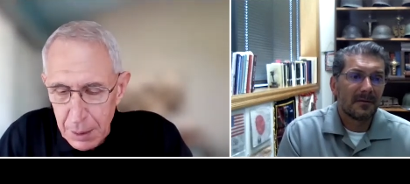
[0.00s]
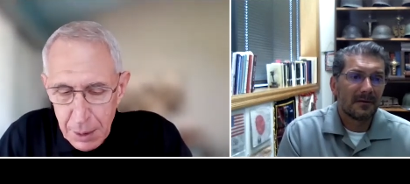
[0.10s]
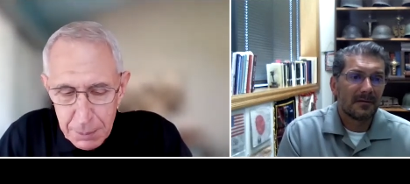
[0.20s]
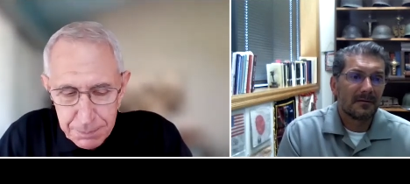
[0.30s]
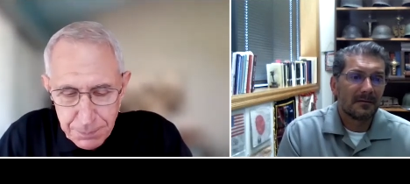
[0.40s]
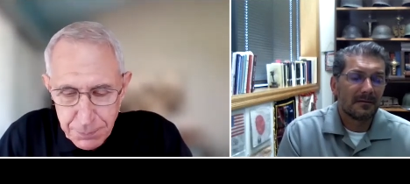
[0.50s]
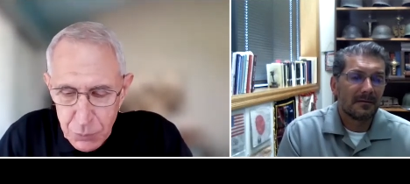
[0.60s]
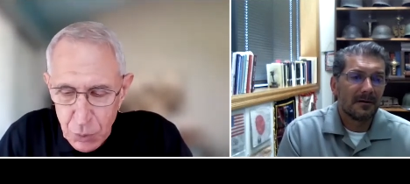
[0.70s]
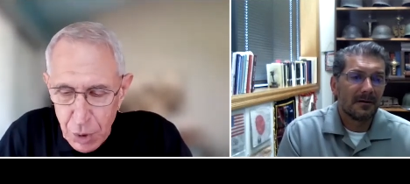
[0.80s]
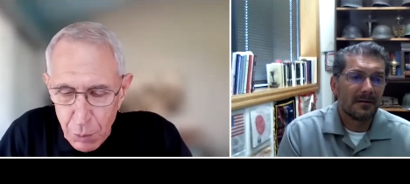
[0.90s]
Speaker 1: Um,
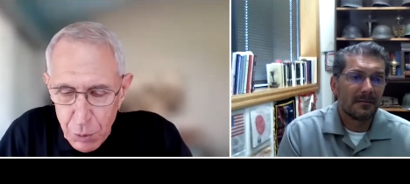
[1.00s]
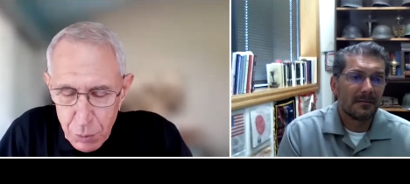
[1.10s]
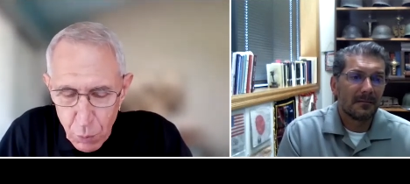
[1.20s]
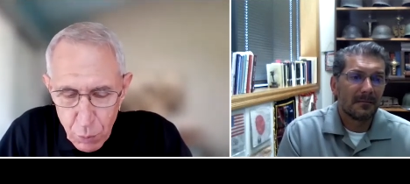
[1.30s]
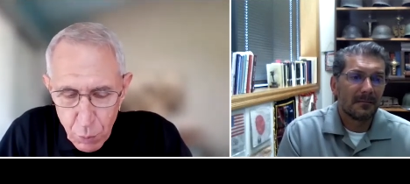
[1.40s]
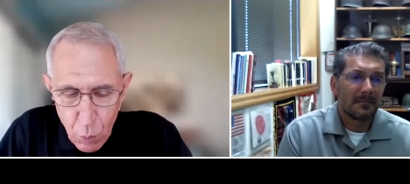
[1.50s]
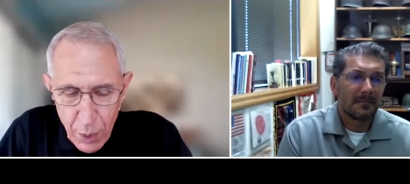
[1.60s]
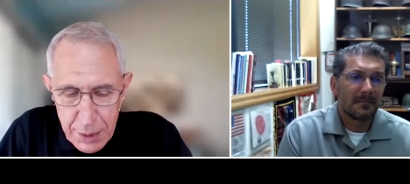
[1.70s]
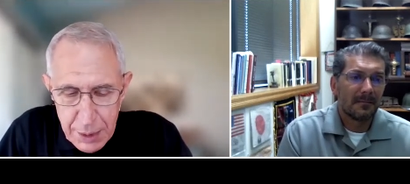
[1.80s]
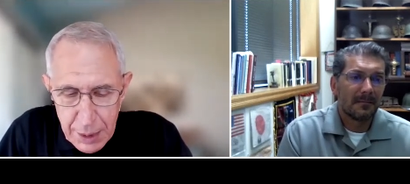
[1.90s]
there was
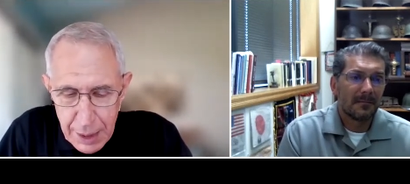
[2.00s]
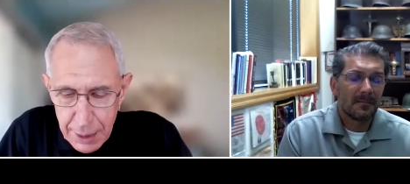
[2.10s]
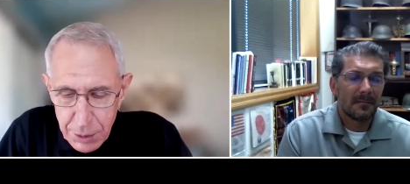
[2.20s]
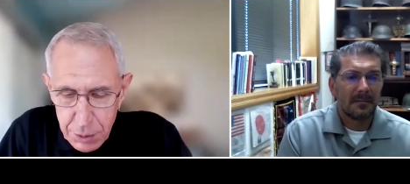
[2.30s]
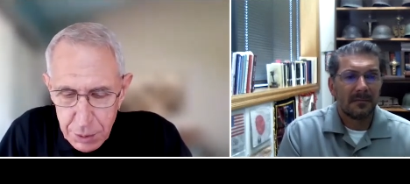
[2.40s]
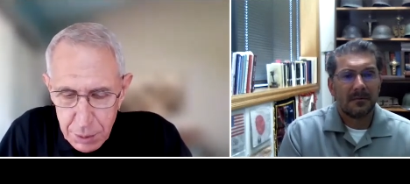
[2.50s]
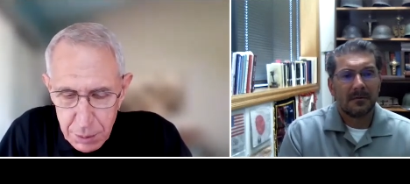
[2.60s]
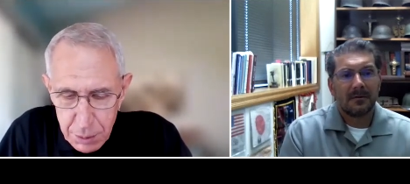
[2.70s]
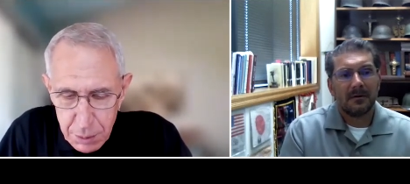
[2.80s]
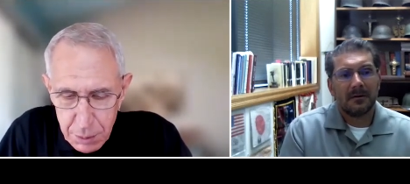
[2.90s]
one case
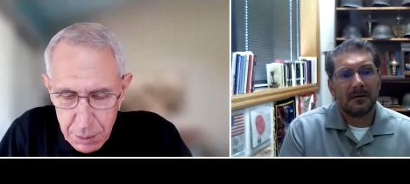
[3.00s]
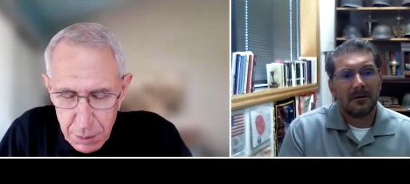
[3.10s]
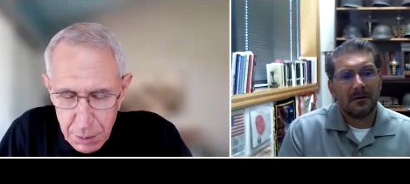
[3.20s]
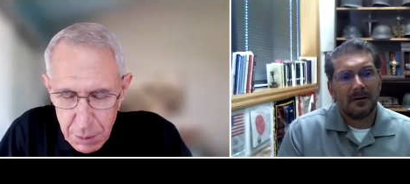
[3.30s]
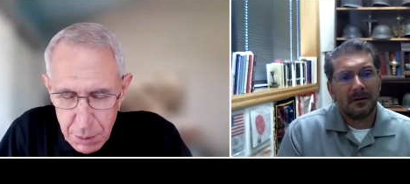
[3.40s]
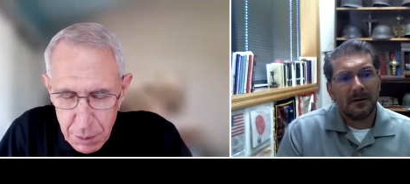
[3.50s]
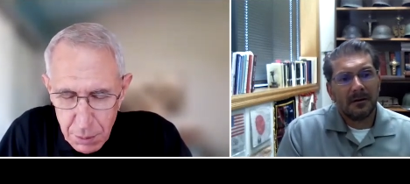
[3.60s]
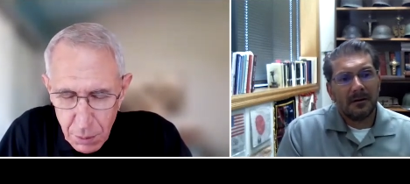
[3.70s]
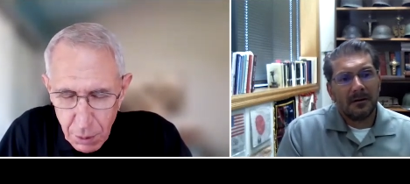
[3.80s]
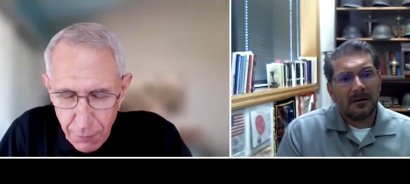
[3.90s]

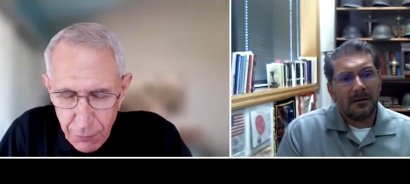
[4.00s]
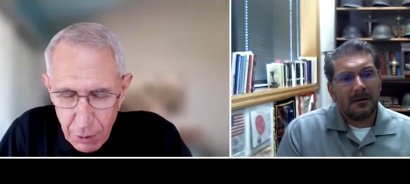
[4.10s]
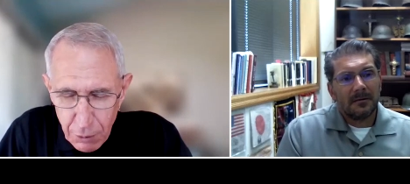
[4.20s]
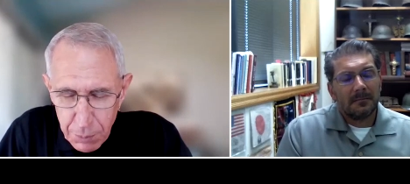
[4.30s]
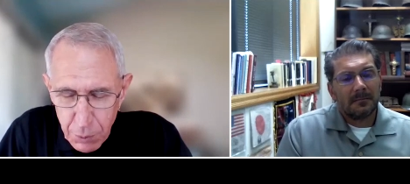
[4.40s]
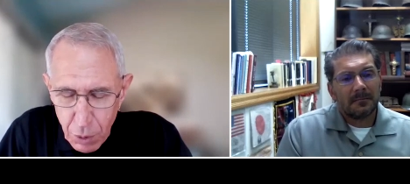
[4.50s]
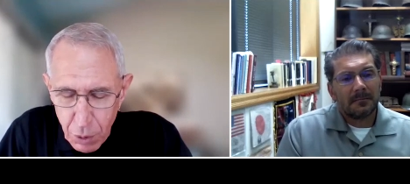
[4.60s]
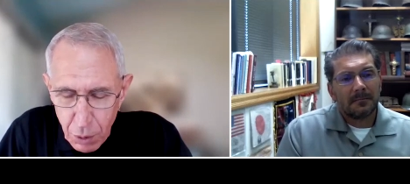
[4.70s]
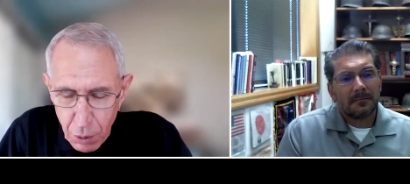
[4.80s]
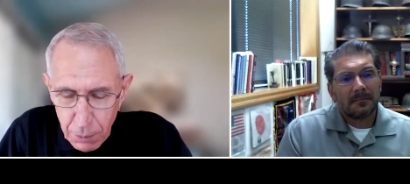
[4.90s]
on a follow-up
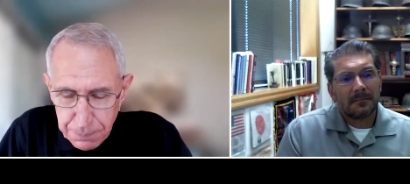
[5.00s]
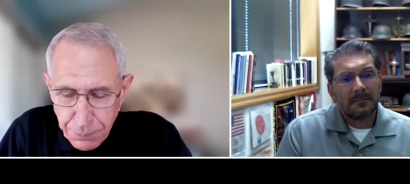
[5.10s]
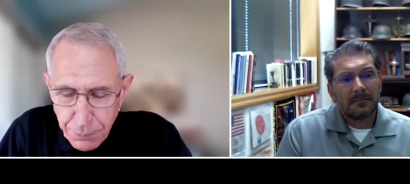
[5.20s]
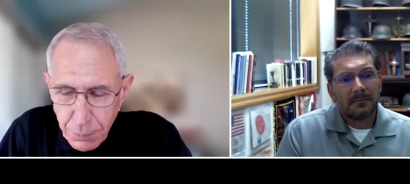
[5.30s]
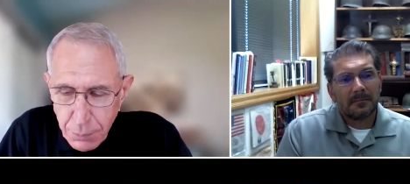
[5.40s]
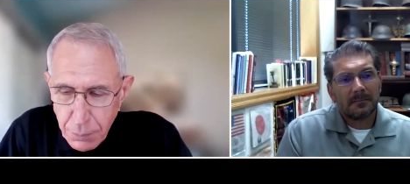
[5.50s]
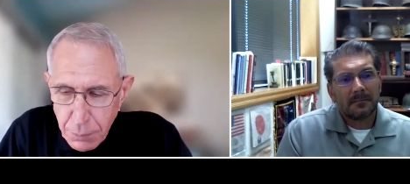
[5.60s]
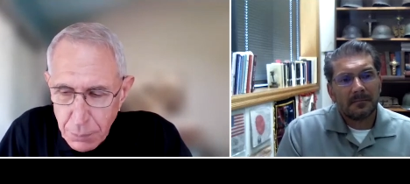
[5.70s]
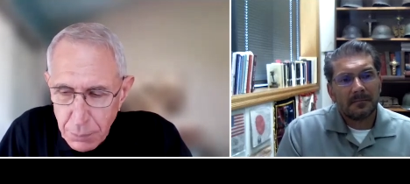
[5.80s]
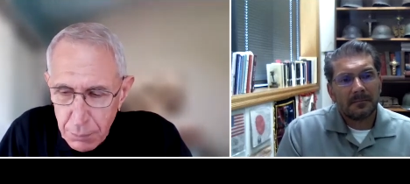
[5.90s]
call
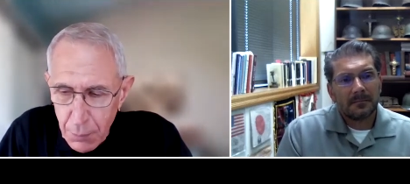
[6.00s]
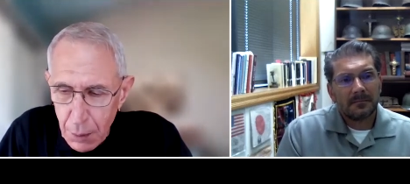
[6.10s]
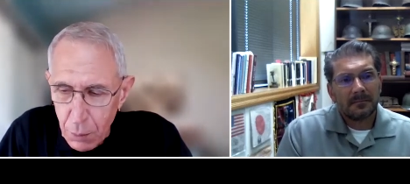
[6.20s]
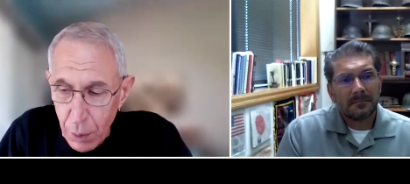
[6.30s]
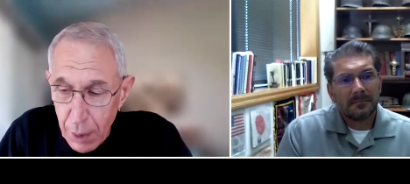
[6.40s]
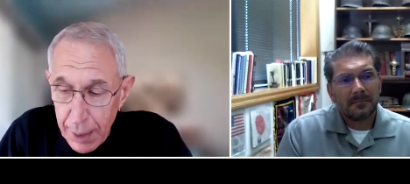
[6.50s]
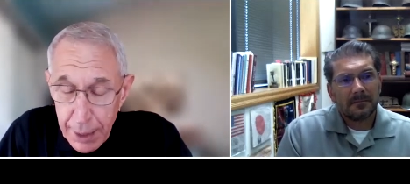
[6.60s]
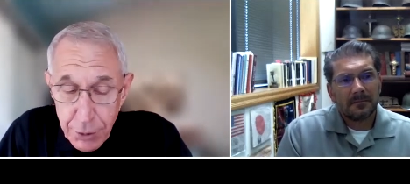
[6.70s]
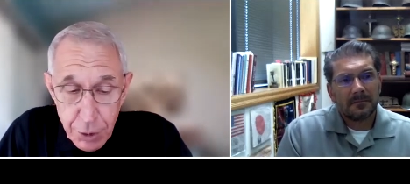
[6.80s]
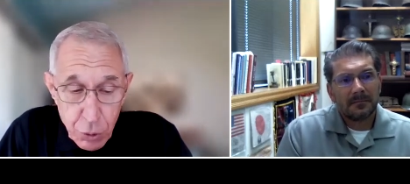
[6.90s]
where I
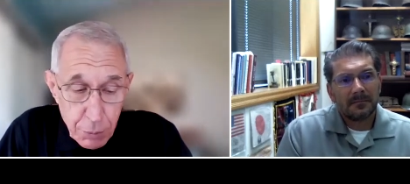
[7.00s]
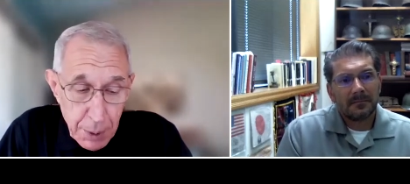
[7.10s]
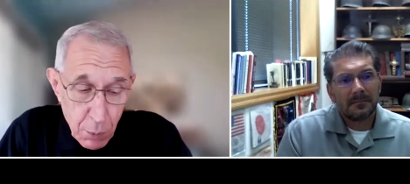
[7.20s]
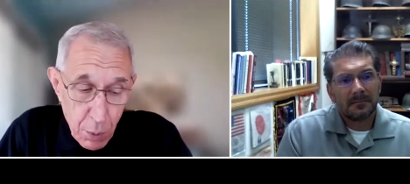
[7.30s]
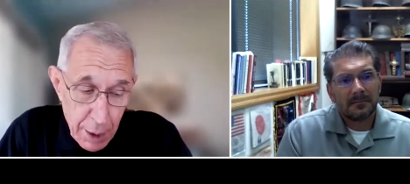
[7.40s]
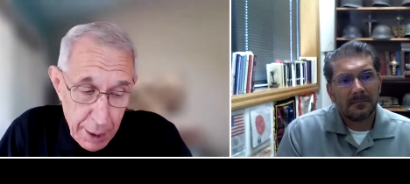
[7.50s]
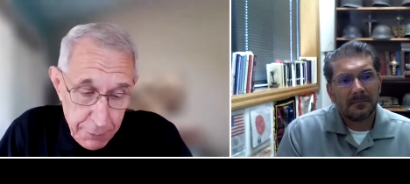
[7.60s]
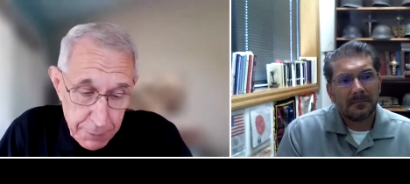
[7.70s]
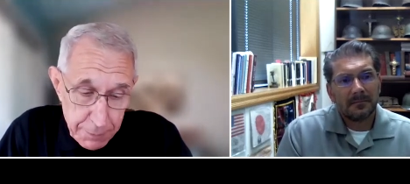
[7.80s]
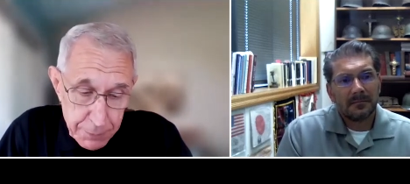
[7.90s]
actually took my wife,
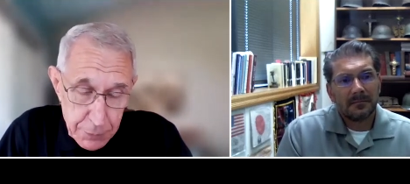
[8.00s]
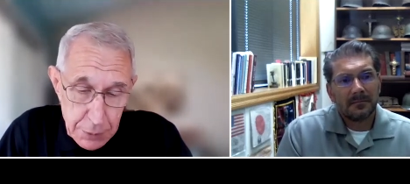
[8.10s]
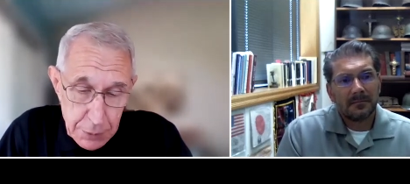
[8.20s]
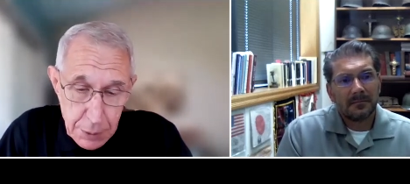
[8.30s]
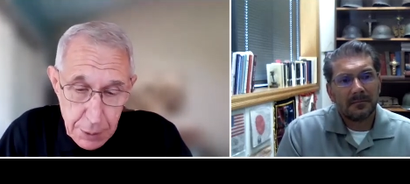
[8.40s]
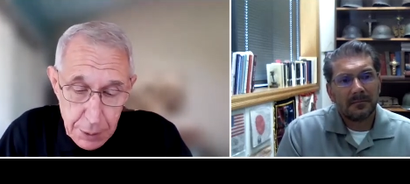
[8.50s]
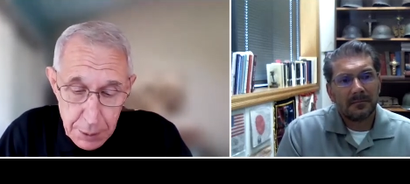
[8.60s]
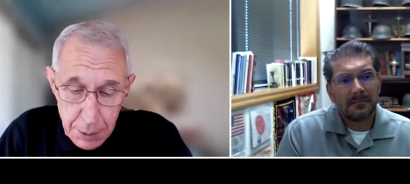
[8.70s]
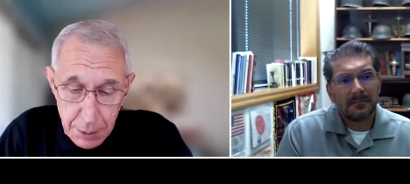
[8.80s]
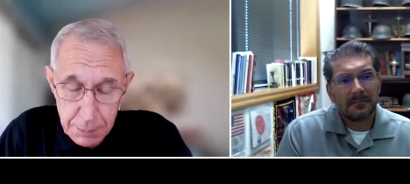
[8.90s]
and
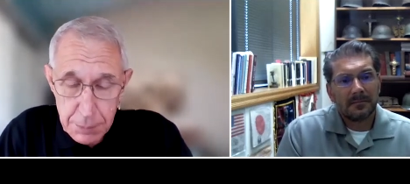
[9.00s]
uh,